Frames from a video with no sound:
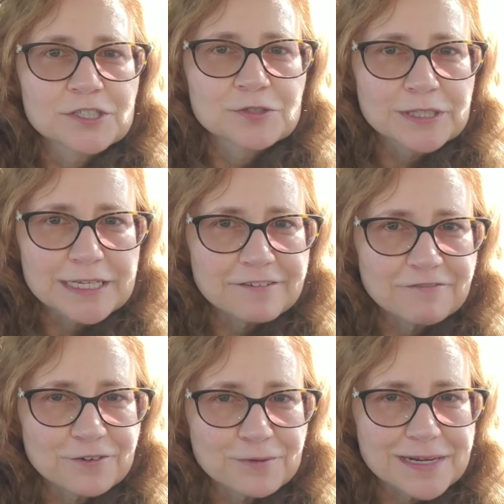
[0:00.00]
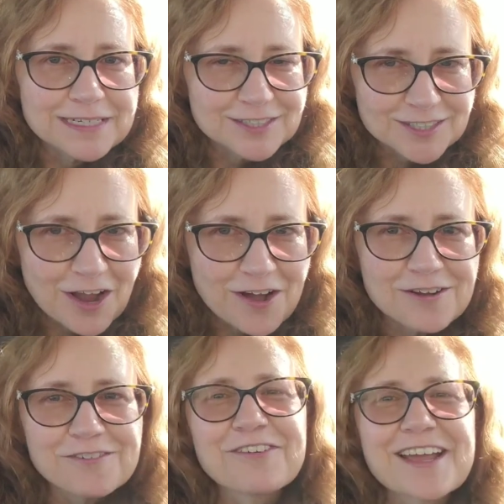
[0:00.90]
a new leaf for
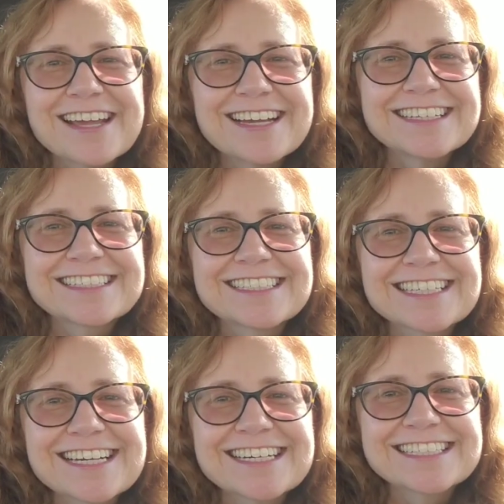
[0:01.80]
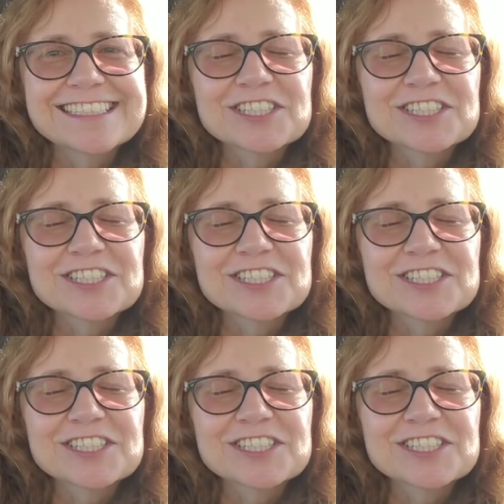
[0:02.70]
myself and uh,